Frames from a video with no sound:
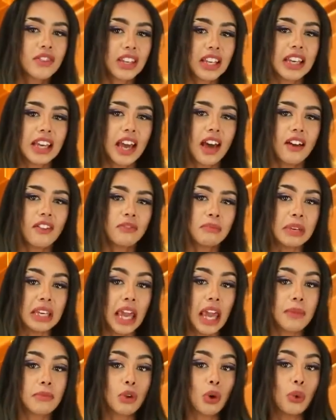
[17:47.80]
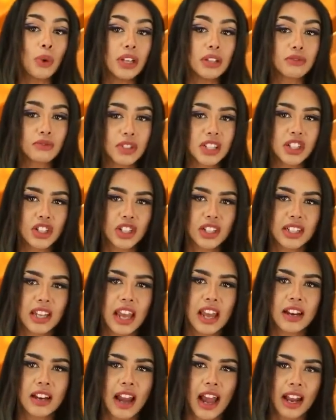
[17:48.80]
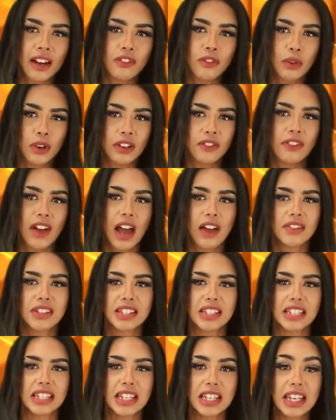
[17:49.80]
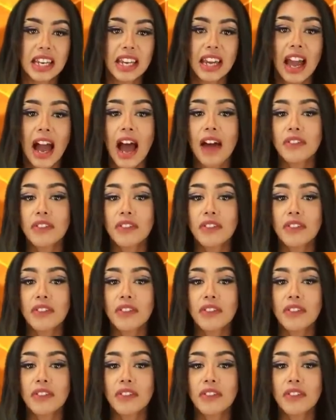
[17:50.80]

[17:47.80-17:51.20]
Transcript: of Kiev became queen regent in 945 CE